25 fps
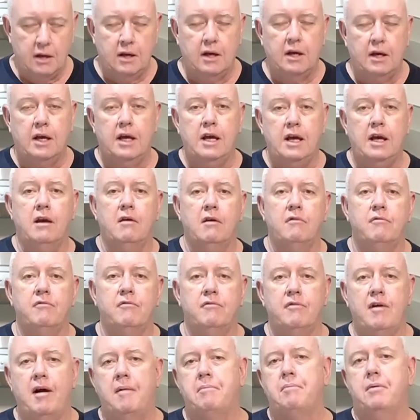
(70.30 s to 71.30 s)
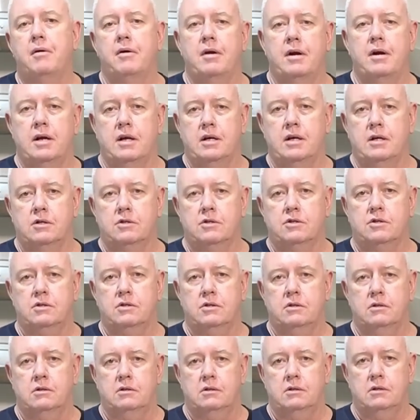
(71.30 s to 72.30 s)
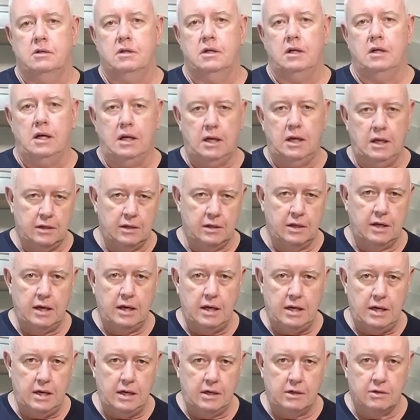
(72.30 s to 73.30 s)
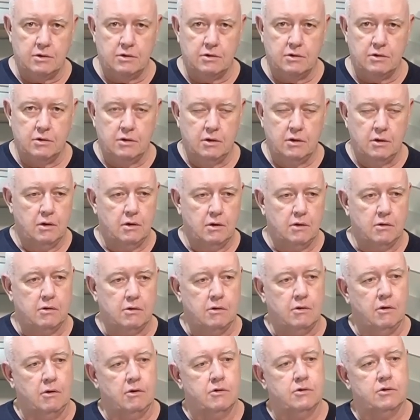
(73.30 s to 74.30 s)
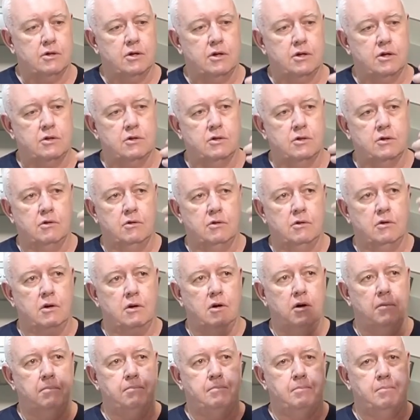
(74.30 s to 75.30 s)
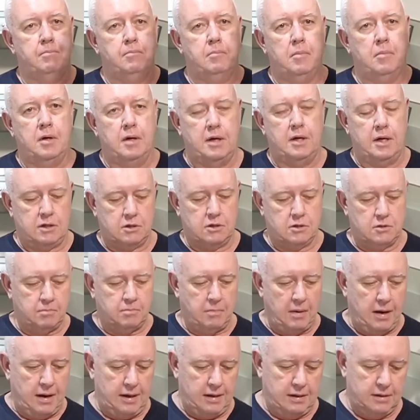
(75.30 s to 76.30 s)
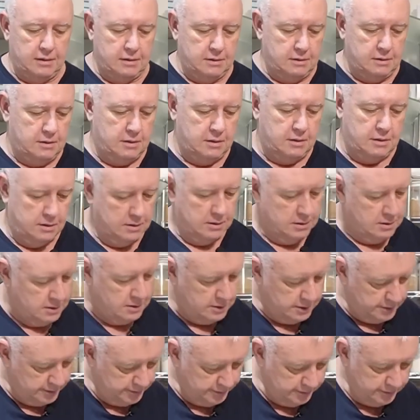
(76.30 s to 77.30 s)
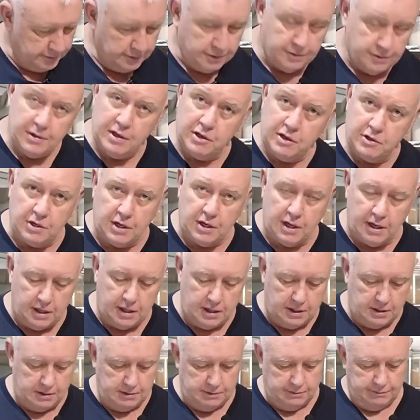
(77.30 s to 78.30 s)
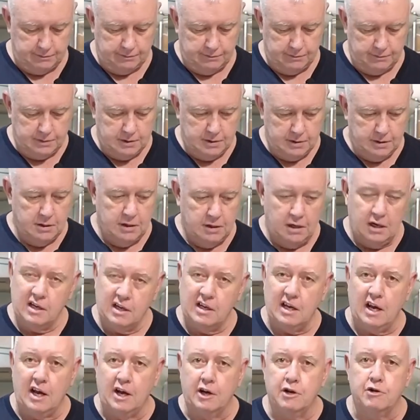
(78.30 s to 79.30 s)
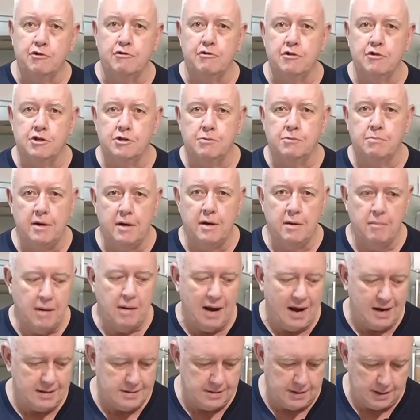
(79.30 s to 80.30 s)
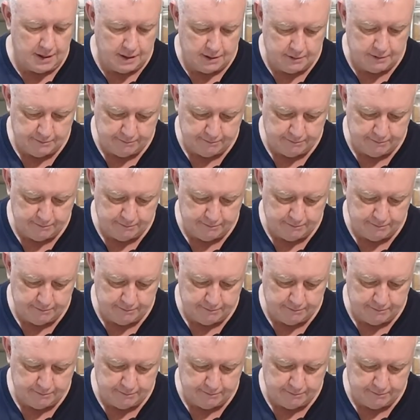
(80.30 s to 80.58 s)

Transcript: it evaporates in the heat, causing it to up and expand. They say you get a crispier batter,